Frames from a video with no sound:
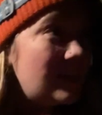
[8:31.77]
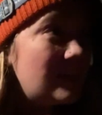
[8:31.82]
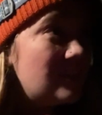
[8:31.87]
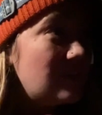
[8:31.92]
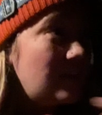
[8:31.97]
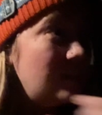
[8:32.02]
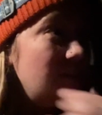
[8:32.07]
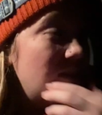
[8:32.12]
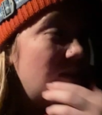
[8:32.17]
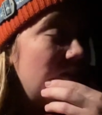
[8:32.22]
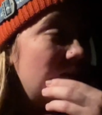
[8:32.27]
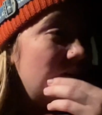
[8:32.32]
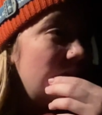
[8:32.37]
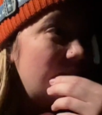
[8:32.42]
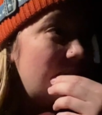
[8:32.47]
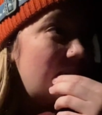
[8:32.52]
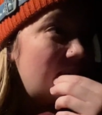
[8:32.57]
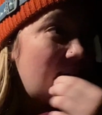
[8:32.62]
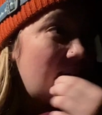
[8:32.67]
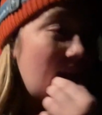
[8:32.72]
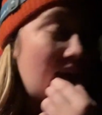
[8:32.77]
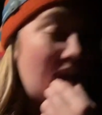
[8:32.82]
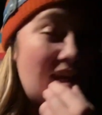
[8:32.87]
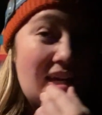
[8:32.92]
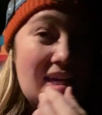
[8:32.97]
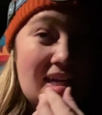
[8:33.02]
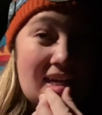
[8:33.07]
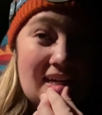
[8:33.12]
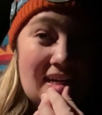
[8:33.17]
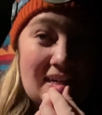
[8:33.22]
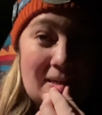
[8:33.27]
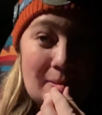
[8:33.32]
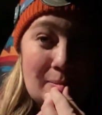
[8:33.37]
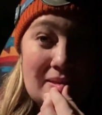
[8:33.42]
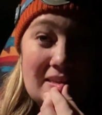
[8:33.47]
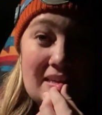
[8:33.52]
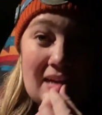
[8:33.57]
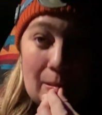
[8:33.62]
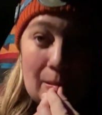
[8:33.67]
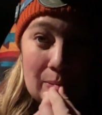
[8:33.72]
I tried to do today
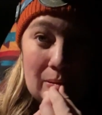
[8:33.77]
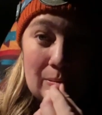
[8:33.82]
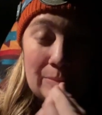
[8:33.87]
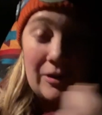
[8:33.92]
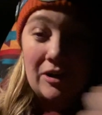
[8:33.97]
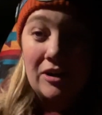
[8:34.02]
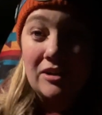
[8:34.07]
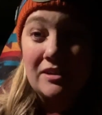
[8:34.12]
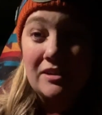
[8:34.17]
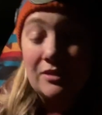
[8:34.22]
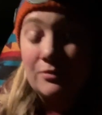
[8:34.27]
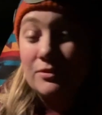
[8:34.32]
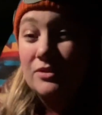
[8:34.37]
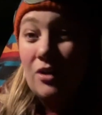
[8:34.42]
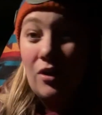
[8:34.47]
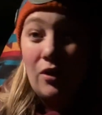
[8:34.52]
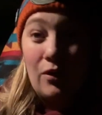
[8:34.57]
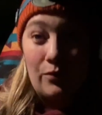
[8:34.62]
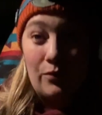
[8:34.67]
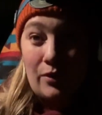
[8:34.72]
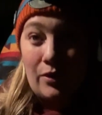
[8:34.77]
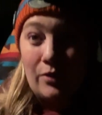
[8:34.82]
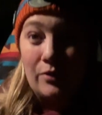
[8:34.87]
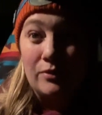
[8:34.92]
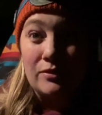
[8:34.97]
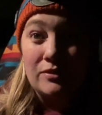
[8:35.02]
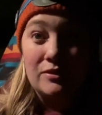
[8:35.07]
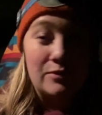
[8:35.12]
was not well marked and it was all roads.